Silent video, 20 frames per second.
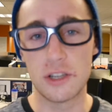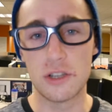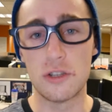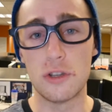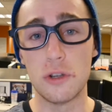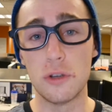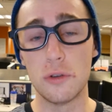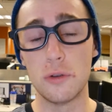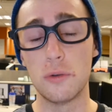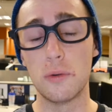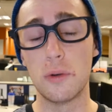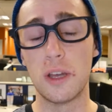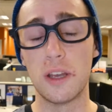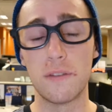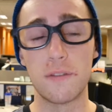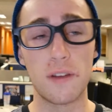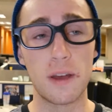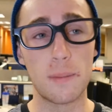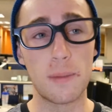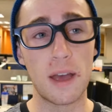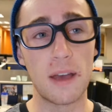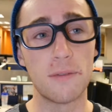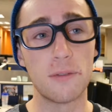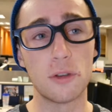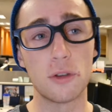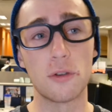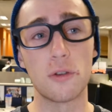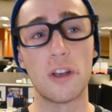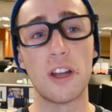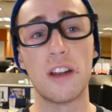do if I'm
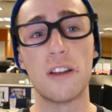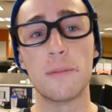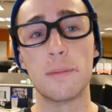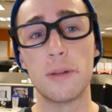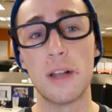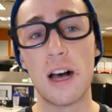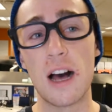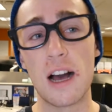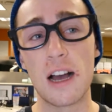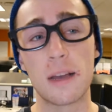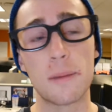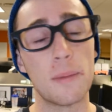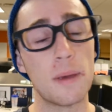having creative block,